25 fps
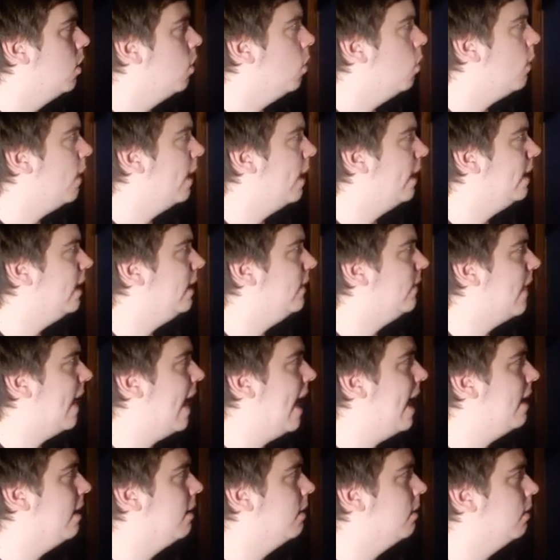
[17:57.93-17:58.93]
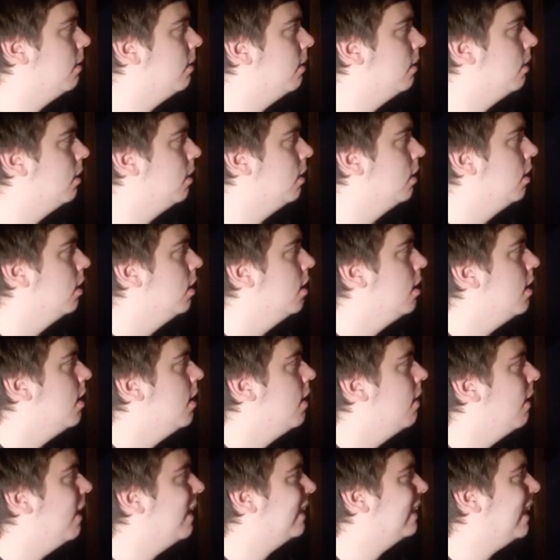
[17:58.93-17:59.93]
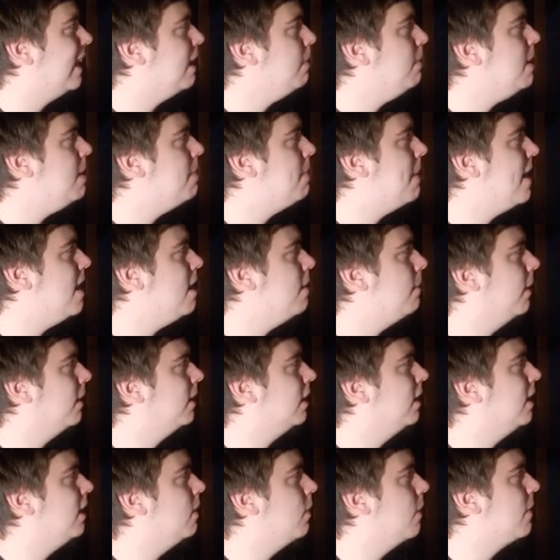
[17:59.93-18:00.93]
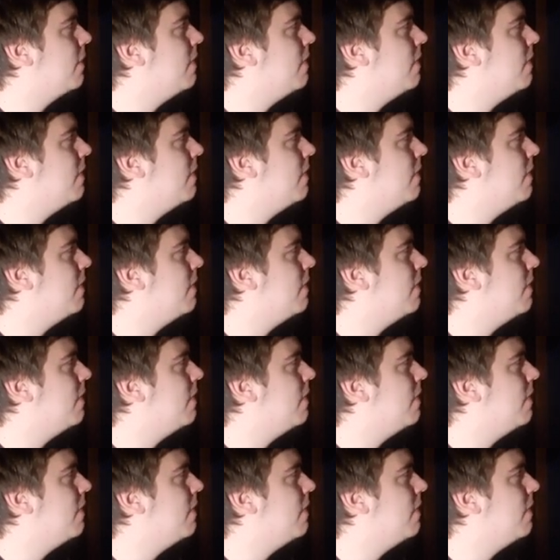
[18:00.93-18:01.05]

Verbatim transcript: Well, I need that. Like, they can be a pain in the butt to deal with,